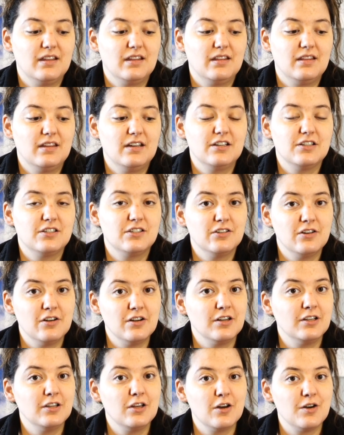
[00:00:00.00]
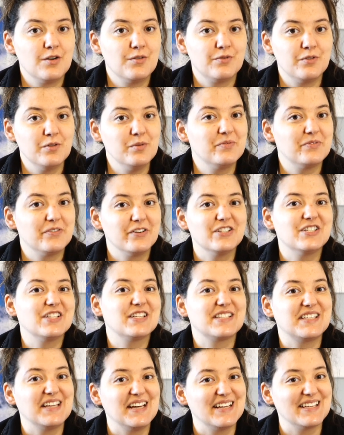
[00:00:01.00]
there's not a lot of room for
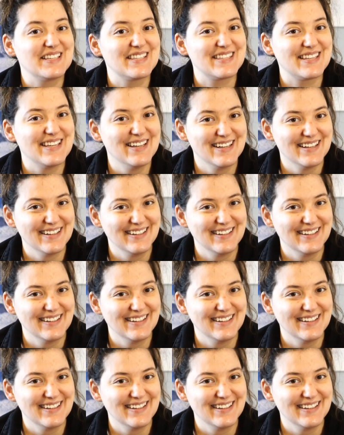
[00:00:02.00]
success.